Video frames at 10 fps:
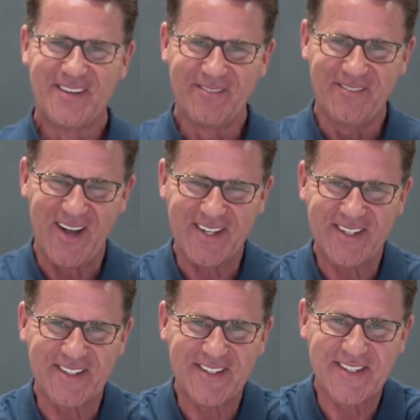My
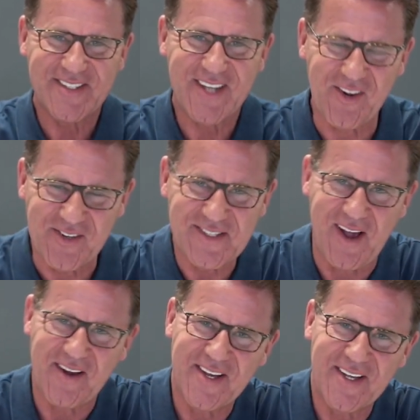goodness, how
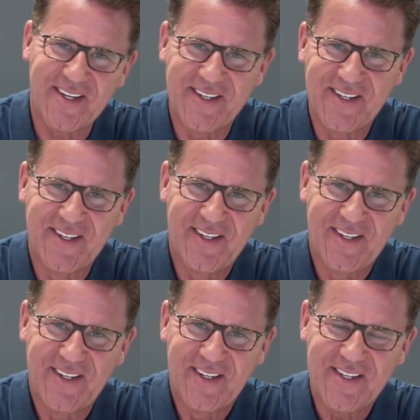exciting
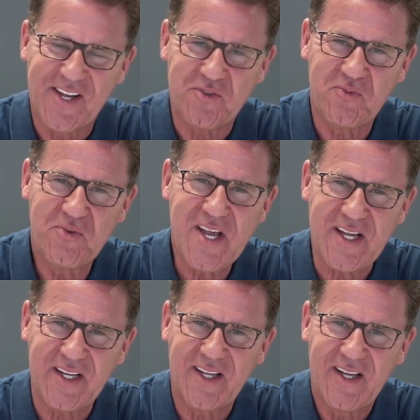that
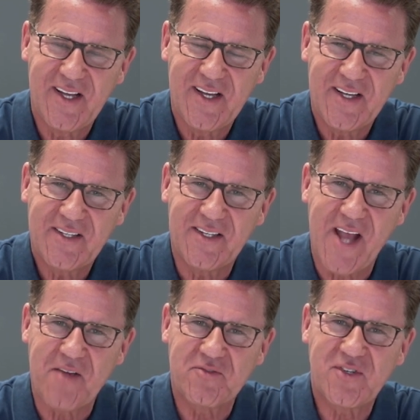we could
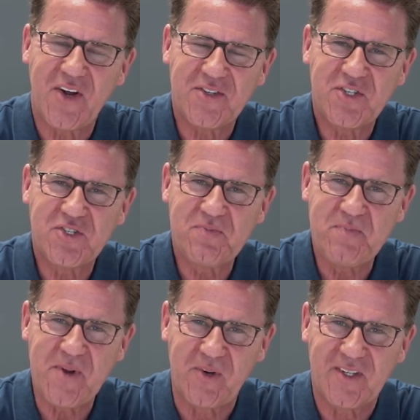have such a
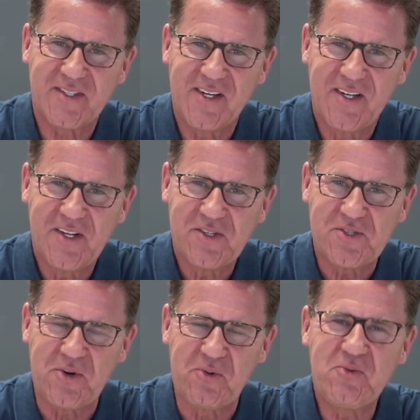spirit
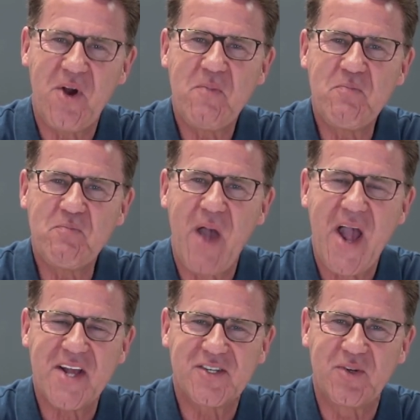to run
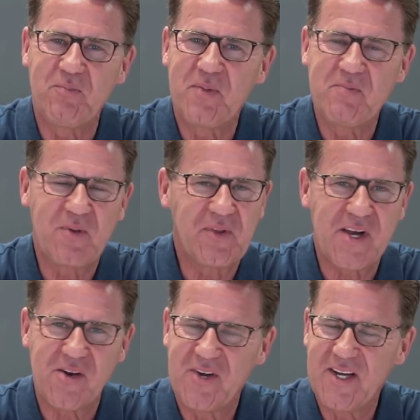past the people
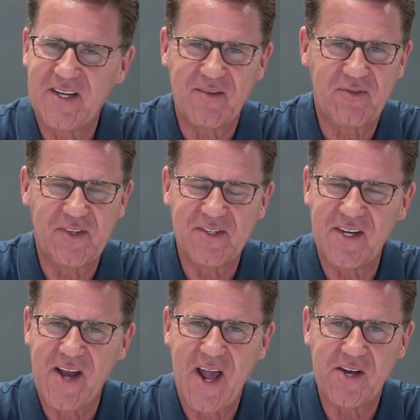that are indifferent
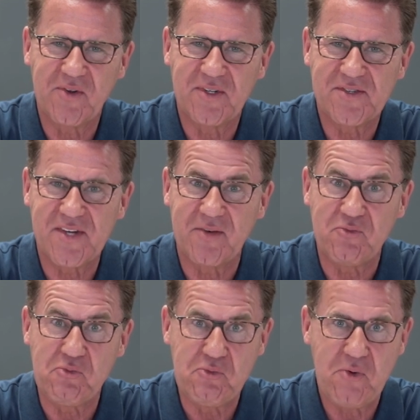and idle and said,
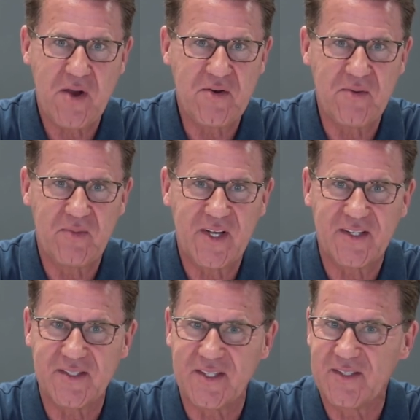"Run,
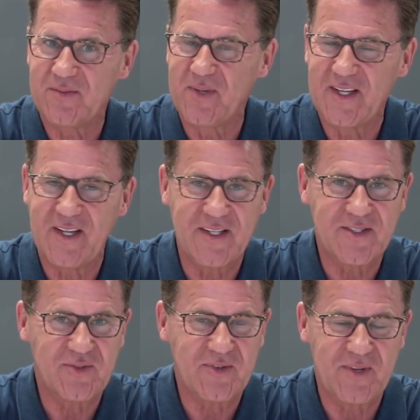because
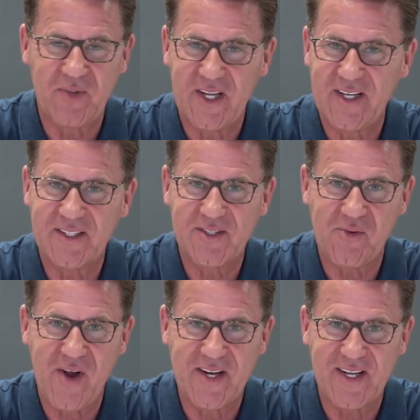it's beginning to
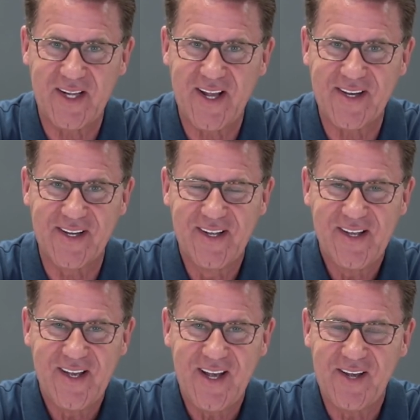rain again."
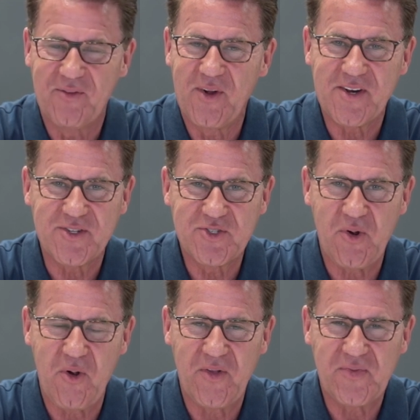And what a
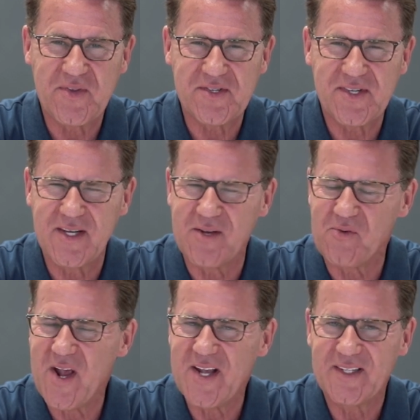joy to see the
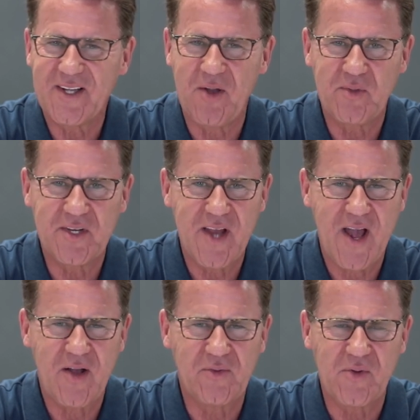rain coming
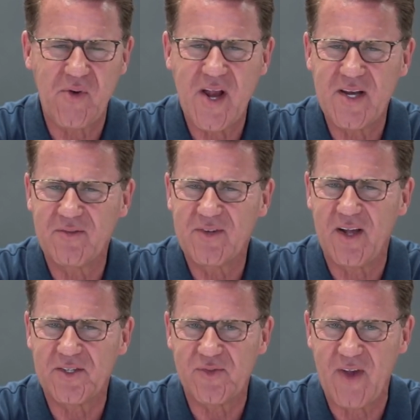down, the rain of
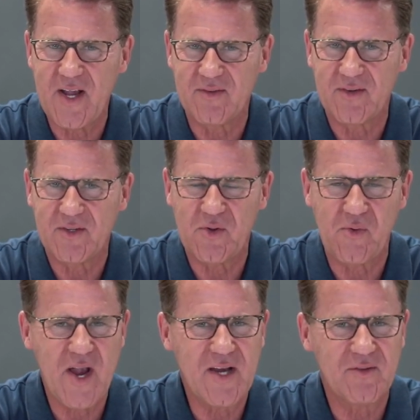God's favor, the
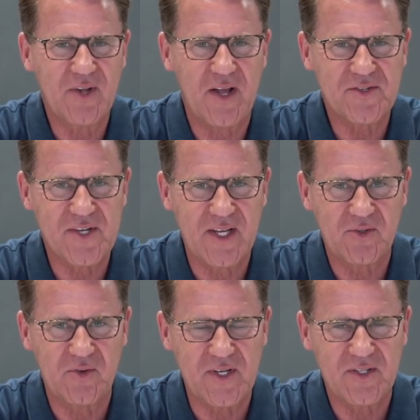rain of God's
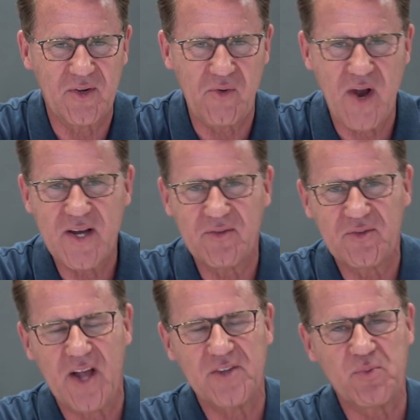increase, the rain of
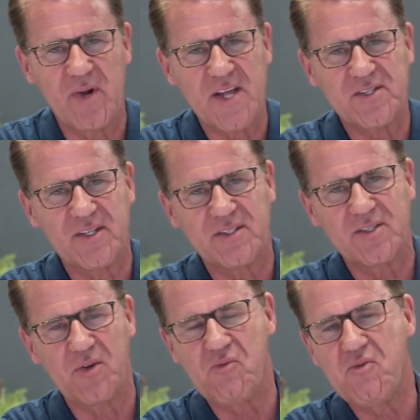God's blessings,
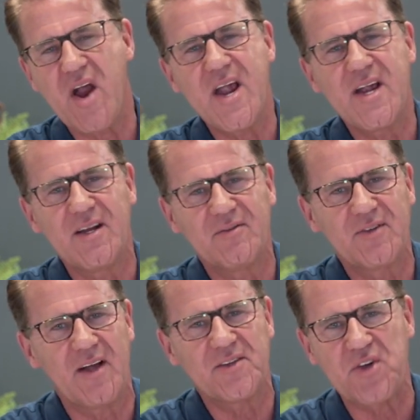the rain of
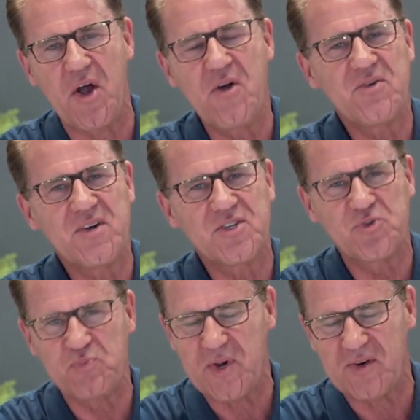God's Holy
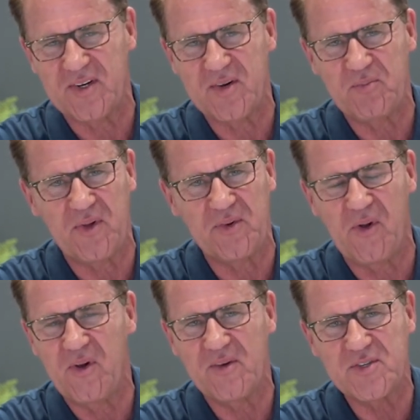Spirit upon
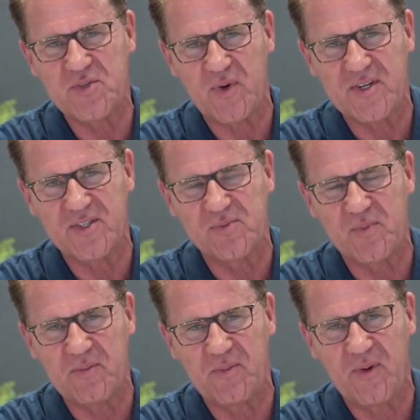all of His precious
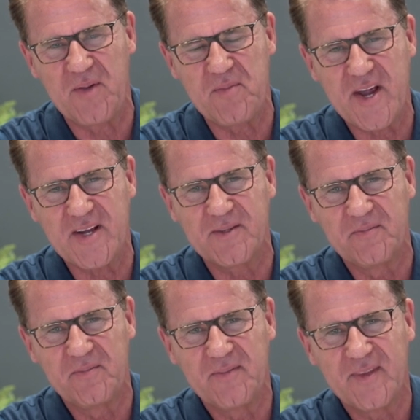people. Amen.
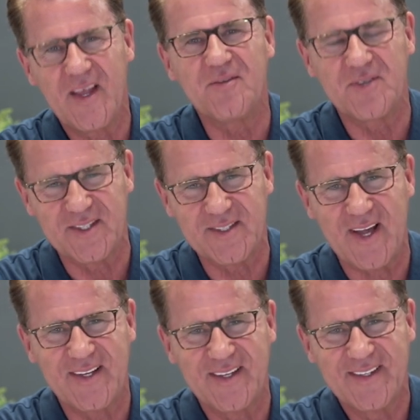Have a good
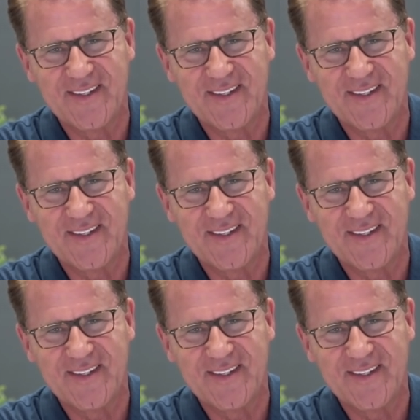day.